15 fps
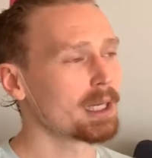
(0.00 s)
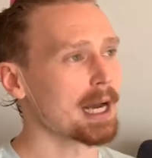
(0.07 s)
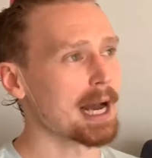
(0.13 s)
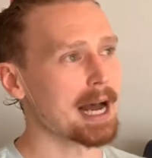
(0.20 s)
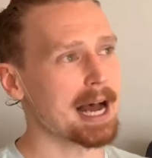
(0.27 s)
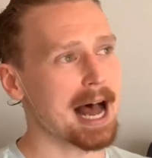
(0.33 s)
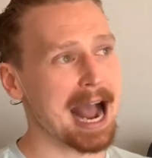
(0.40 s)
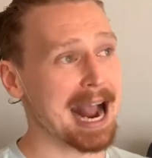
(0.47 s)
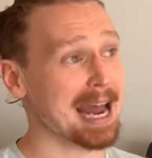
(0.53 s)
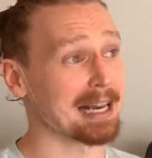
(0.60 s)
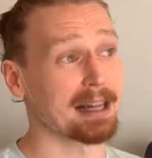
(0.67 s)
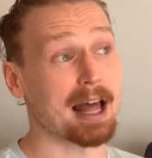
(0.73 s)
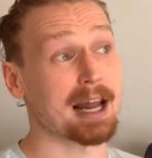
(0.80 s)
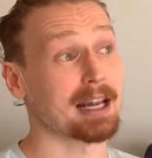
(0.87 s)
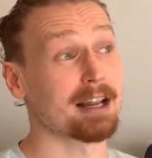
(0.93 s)
I got
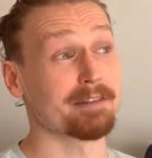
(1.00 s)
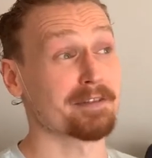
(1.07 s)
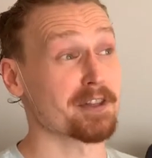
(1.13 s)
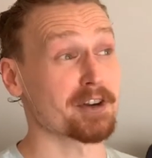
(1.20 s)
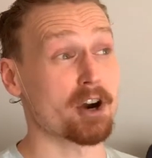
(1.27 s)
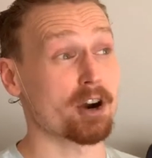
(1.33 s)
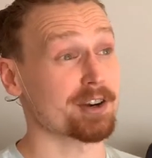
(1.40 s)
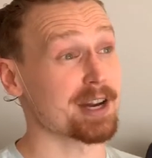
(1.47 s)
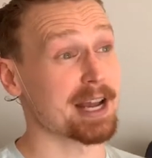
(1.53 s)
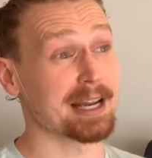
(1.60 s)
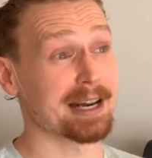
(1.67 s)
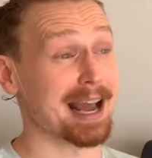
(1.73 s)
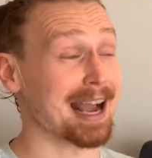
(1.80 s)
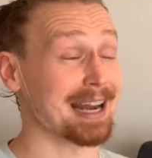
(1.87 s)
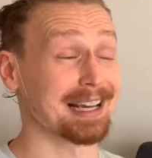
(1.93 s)
a lot of love for The Dark
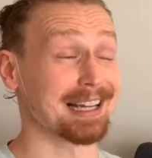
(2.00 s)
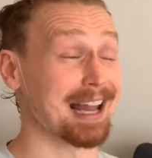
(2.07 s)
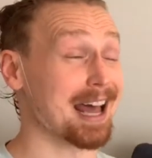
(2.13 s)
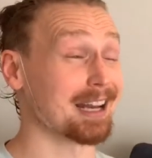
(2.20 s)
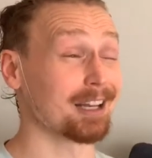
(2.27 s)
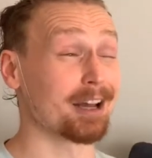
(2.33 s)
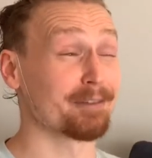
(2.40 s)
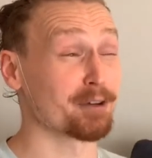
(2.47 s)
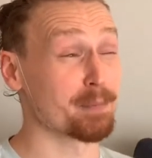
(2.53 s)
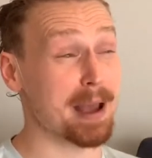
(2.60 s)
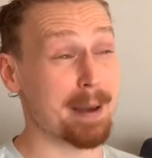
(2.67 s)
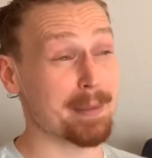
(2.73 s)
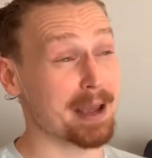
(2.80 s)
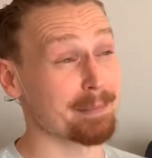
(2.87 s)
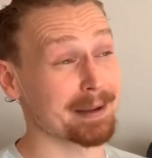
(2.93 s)
Knight. I got a lot of love for
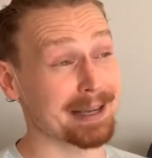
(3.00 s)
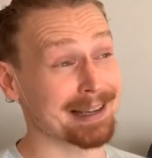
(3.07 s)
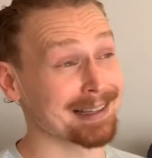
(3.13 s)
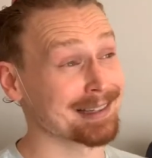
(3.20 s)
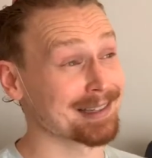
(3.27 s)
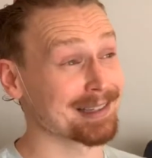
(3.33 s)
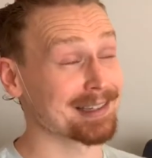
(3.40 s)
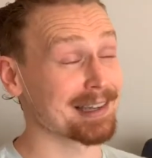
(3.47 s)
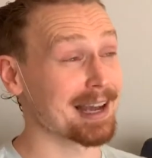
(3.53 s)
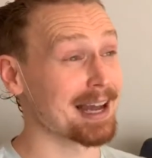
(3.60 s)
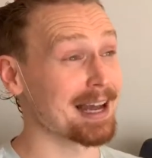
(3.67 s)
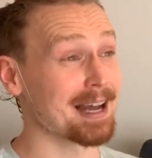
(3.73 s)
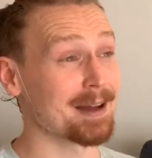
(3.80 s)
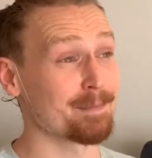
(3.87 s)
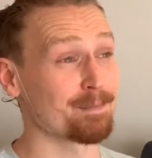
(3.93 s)
Batman Begins.
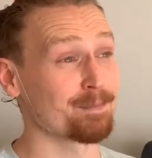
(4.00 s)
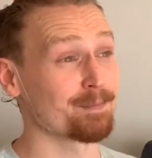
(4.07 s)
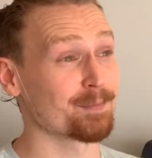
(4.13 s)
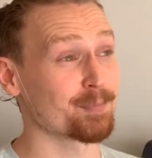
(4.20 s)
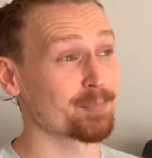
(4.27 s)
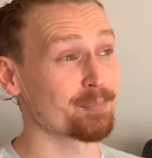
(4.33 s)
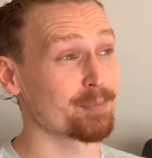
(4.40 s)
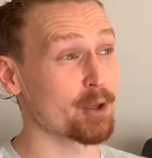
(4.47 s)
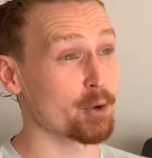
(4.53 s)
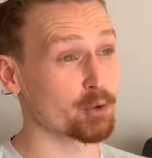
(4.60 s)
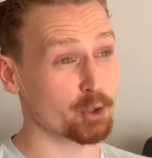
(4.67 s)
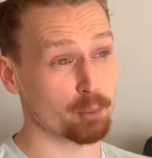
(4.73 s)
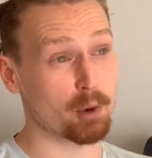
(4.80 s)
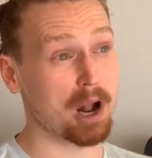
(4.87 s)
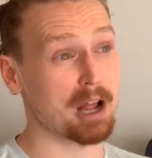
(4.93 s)

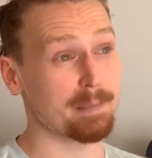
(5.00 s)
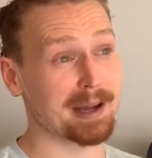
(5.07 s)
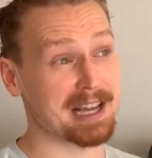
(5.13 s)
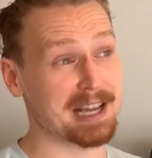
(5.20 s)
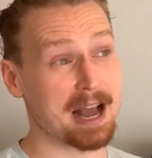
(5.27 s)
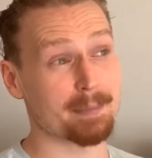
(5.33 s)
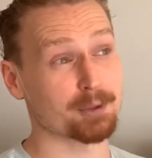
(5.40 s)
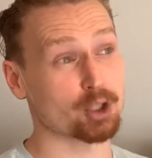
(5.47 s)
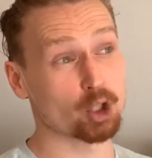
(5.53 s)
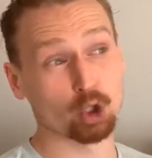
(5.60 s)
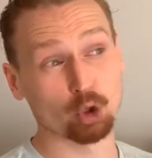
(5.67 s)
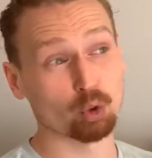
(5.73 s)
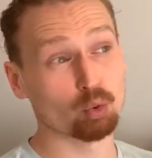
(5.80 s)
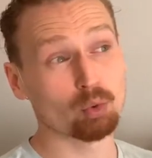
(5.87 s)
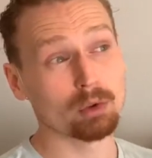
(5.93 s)
Those are probably my top
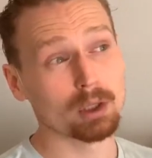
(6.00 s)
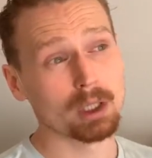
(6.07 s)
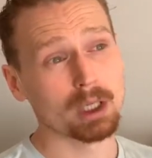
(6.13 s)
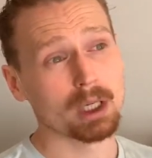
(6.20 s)
2.